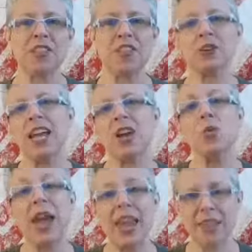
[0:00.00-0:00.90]
They're like
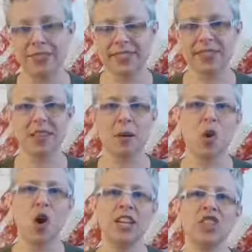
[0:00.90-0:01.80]
waves
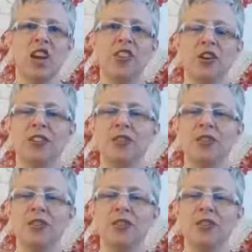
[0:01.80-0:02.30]
upon each other.